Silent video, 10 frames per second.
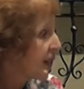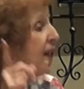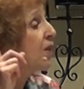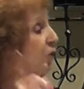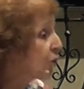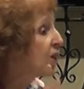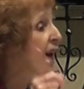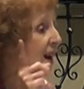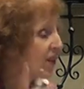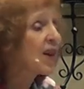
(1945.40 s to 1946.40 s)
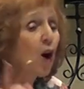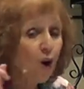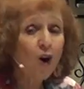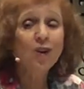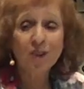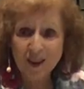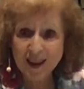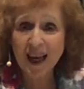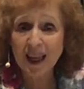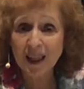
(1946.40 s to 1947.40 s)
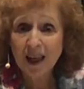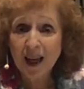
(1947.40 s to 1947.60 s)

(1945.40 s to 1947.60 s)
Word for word: Israel has that heart today.